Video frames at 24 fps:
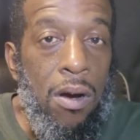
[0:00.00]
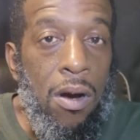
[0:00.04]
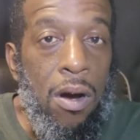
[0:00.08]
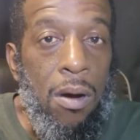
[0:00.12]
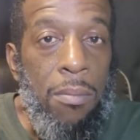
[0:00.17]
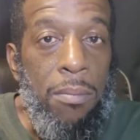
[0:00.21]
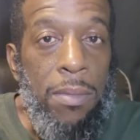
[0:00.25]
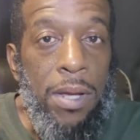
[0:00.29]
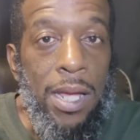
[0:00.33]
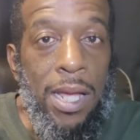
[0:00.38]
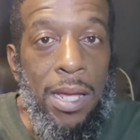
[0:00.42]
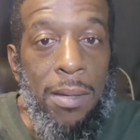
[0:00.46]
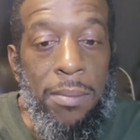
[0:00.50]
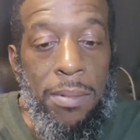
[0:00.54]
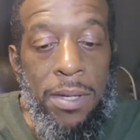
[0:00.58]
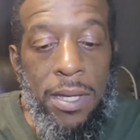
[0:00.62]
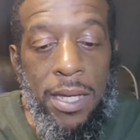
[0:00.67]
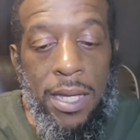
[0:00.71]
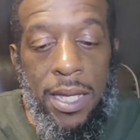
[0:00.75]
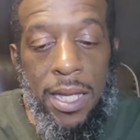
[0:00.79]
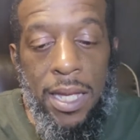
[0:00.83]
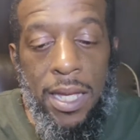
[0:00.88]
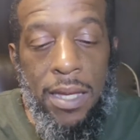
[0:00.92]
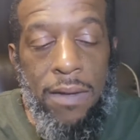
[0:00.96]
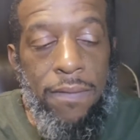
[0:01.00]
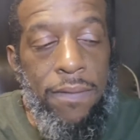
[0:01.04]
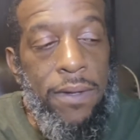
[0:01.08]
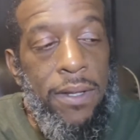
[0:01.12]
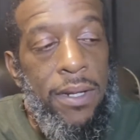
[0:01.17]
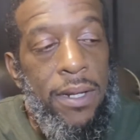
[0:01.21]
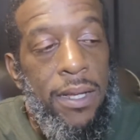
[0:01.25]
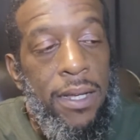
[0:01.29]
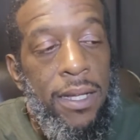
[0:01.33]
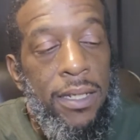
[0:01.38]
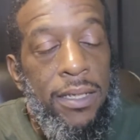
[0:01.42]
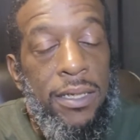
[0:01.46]
or maybe
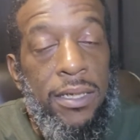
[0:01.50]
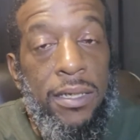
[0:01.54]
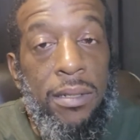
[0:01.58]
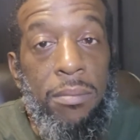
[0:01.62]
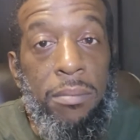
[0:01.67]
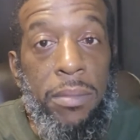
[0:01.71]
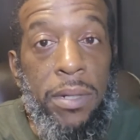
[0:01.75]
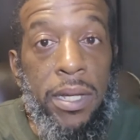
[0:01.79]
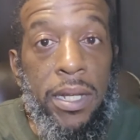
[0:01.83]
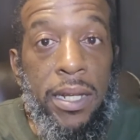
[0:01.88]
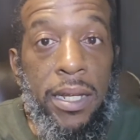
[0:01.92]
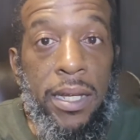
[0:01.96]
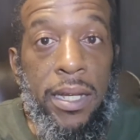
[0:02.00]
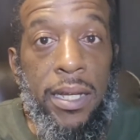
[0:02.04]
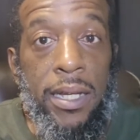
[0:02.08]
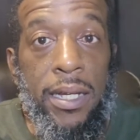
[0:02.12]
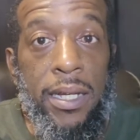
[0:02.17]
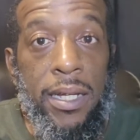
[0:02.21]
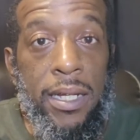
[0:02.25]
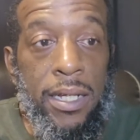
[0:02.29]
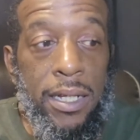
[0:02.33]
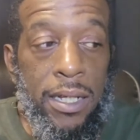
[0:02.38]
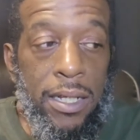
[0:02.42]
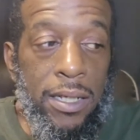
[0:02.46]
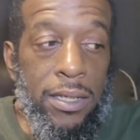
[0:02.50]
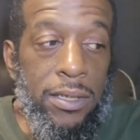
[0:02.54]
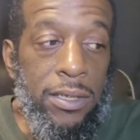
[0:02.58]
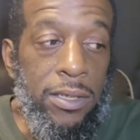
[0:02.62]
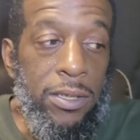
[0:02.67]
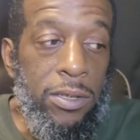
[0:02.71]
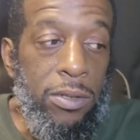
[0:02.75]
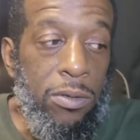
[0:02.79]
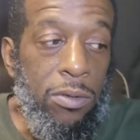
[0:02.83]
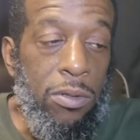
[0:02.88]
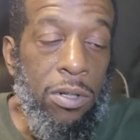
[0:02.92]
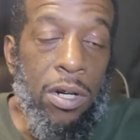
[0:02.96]
even submitting
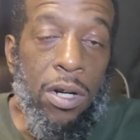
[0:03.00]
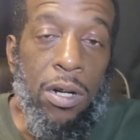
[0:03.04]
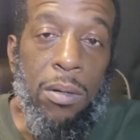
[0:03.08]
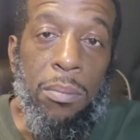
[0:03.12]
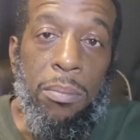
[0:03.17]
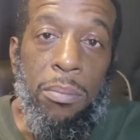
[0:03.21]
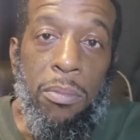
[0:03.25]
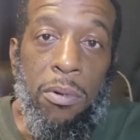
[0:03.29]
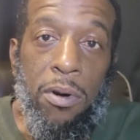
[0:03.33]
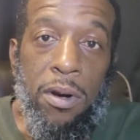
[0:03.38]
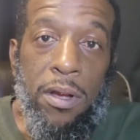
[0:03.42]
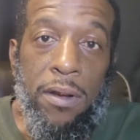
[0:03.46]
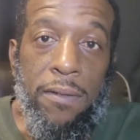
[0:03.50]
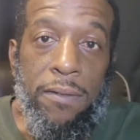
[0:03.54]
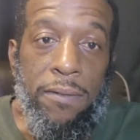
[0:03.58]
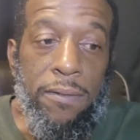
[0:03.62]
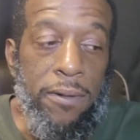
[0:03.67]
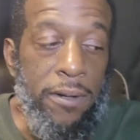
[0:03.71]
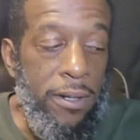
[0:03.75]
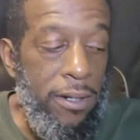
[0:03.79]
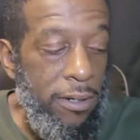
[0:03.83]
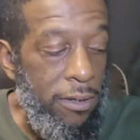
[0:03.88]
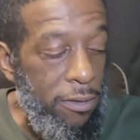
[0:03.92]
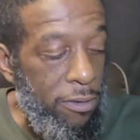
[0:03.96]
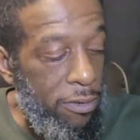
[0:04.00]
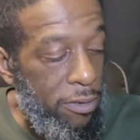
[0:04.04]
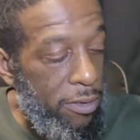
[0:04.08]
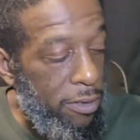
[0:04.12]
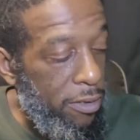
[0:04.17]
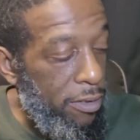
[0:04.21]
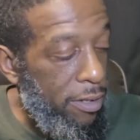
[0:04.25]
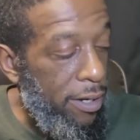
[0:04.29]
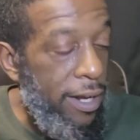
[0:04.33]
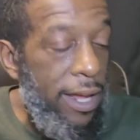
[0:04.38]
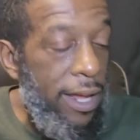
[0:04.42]
to her boyfriend or her